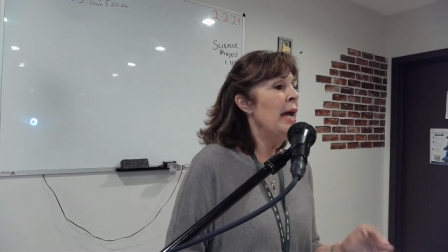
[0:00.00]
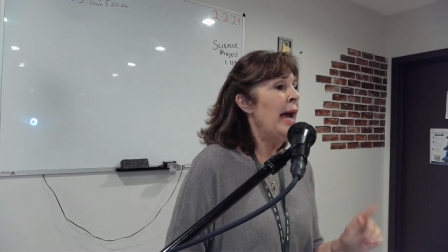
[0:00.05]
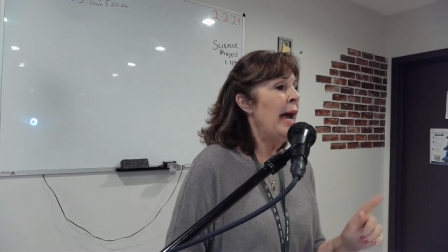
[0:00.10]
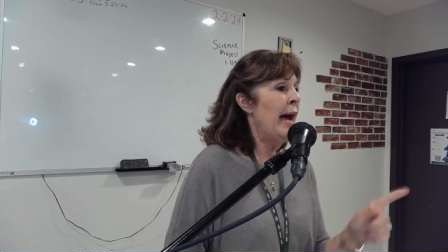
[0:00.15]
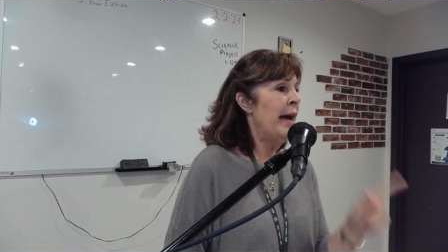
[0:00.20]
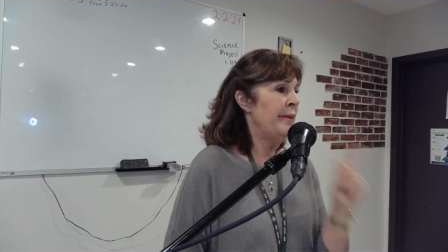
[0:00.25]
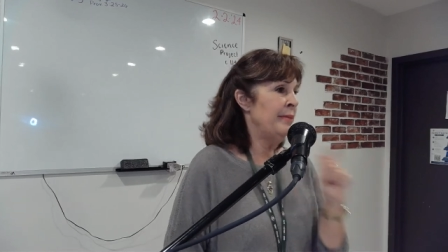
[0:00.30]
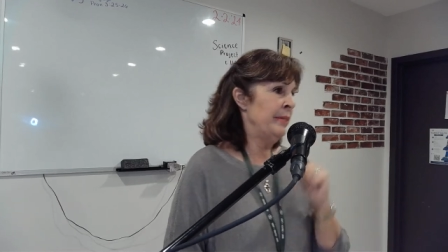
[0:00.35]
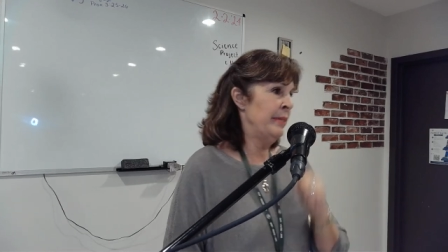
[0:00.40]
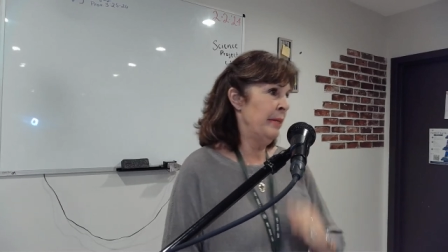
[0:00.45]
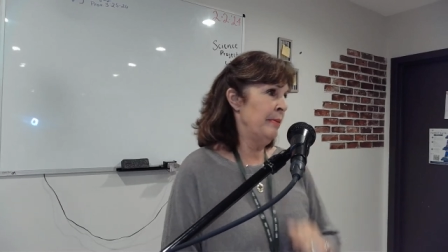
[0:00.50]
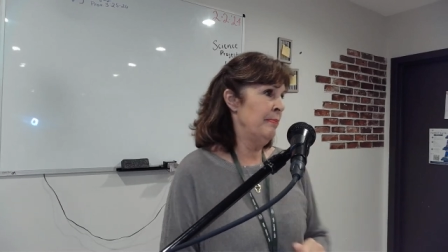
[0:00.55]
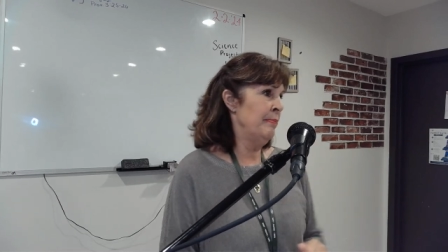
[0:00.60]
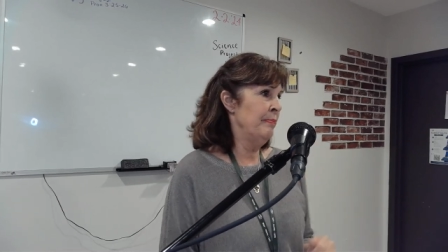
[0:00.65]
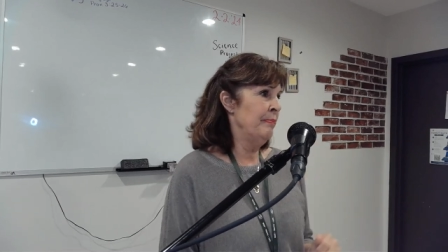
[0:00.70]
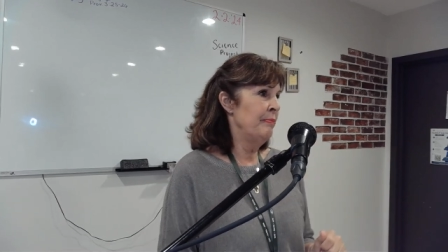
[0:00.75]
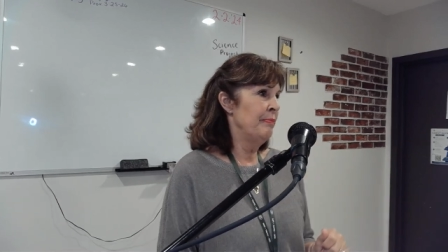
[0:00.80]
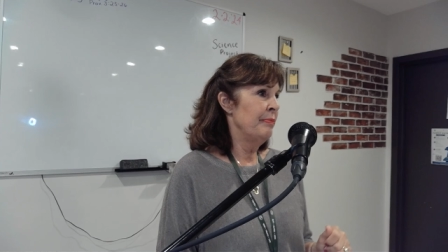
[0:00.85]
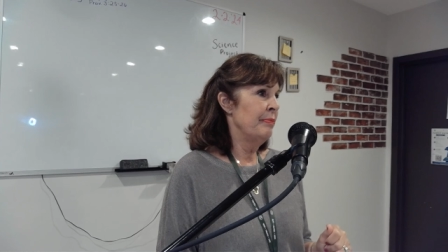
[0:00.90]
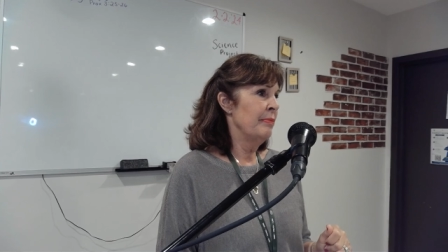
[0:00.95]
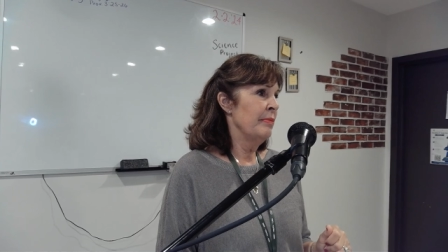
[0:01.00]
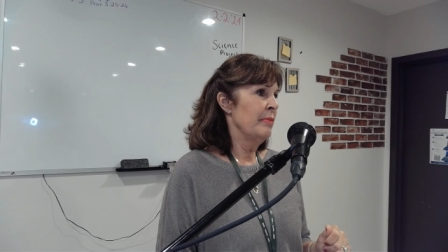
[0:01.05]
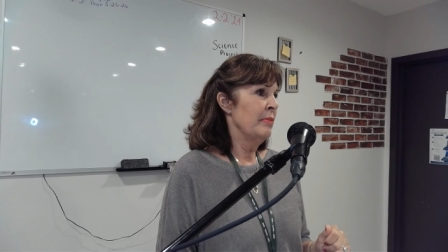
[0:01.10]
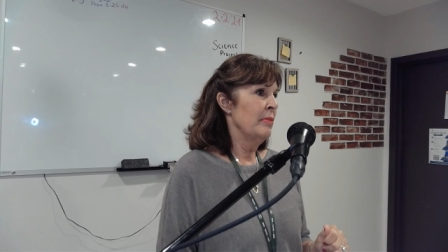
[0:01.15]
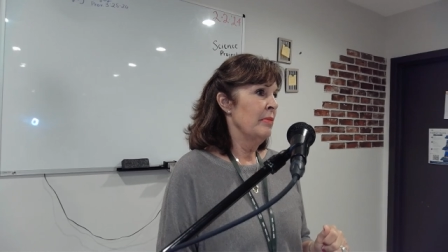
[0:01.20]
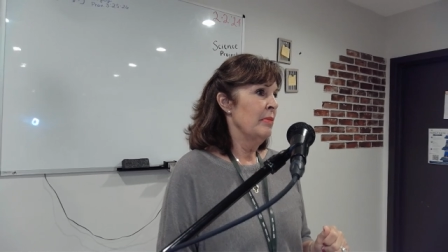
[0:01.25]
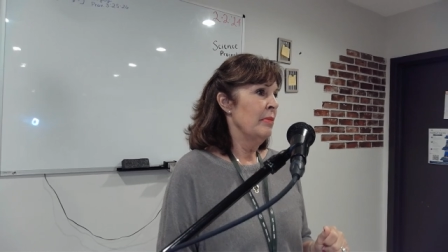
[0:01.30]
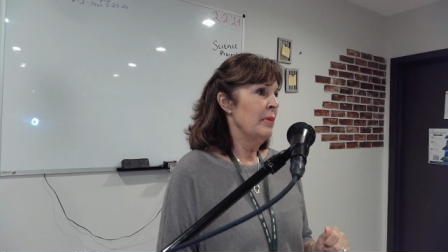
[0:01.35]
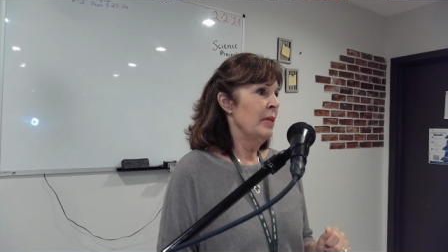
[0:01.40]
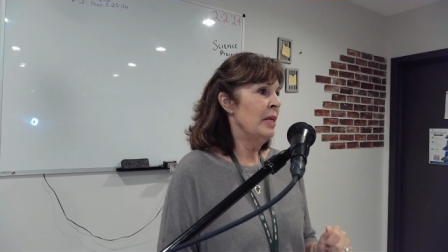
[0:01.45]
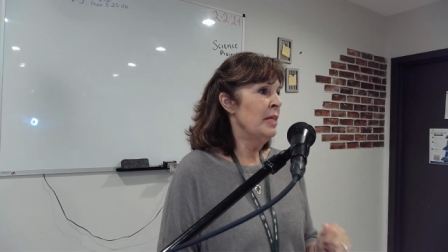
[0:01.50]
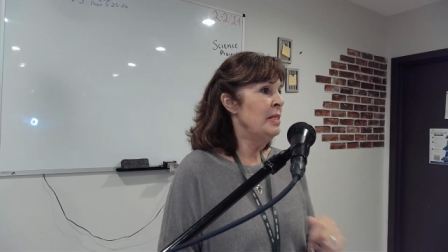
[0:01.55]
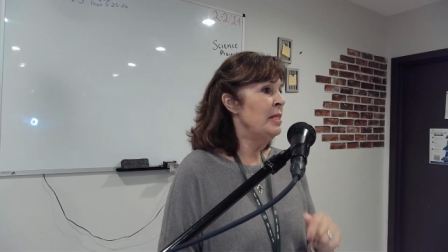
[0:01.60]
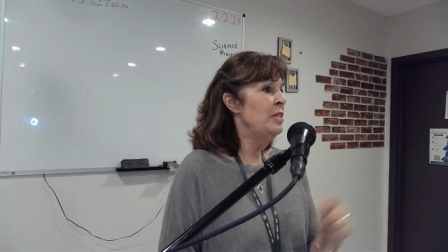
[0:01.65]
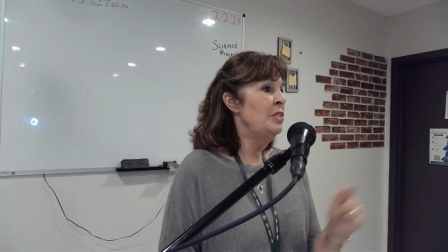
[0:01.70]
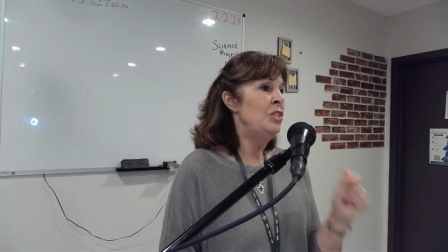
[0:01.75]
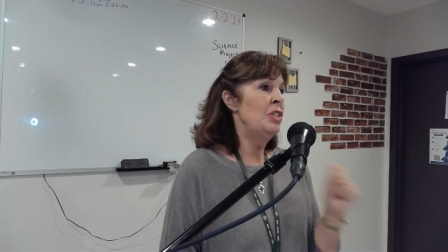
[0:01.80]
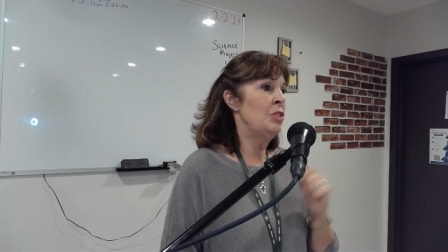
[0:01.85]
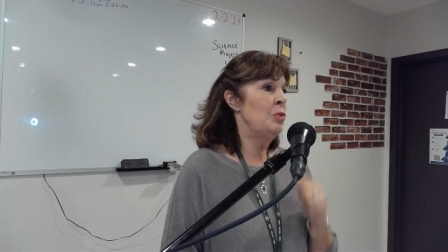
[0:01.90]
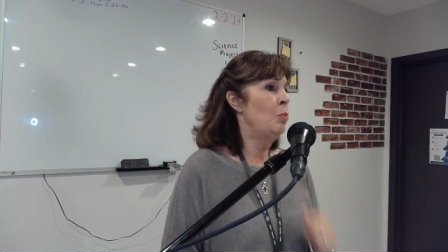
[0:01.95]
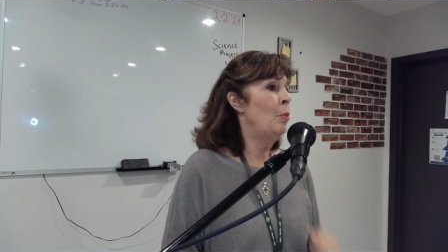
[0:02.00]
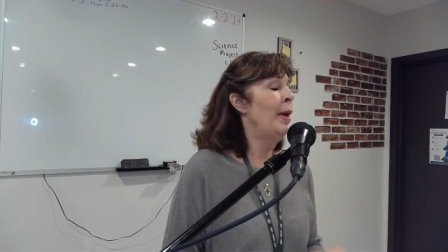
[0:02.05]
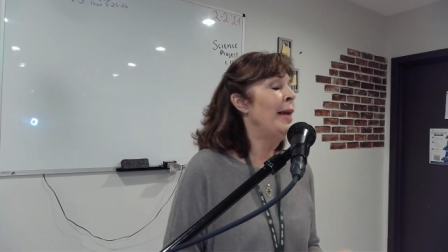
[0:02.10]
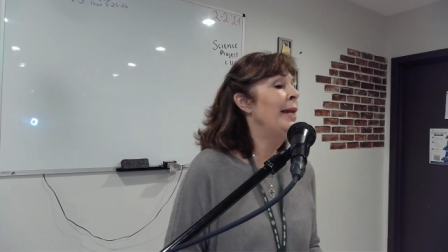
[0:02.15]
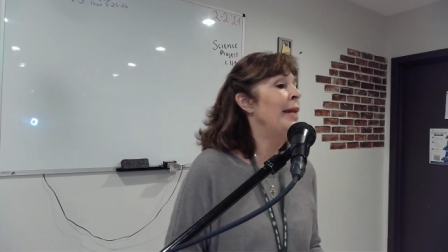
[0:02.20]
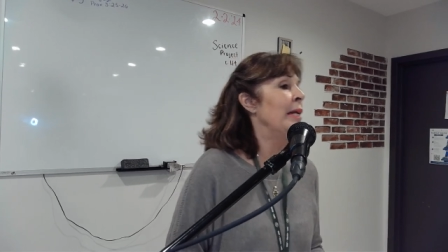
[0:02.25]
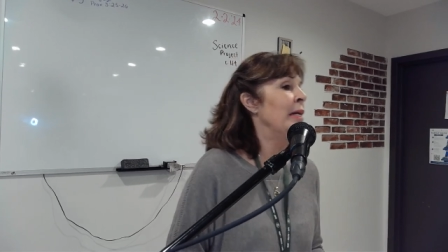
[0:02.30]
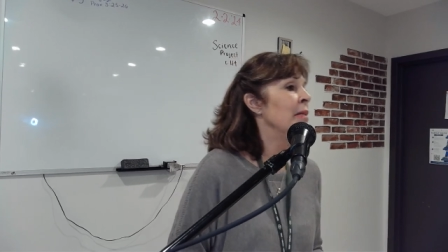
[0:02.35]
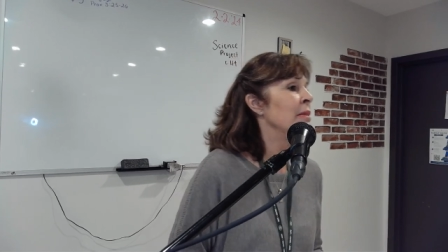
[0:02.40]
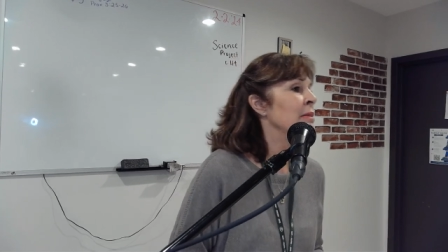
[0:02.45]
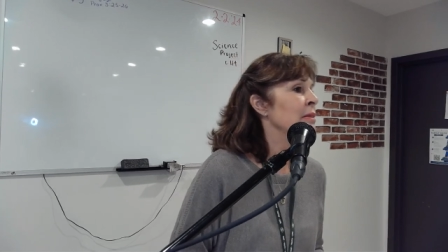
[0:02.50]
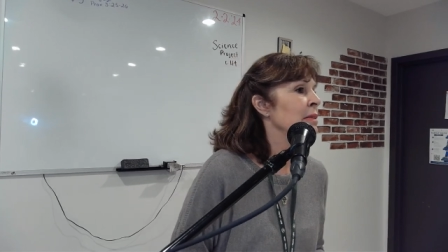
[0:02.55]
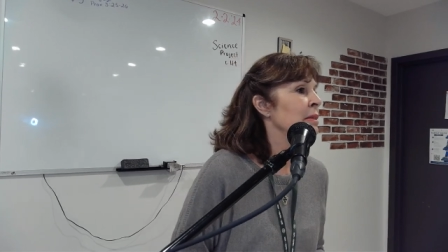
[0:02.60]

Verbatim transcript: ask Him because He's just waiting.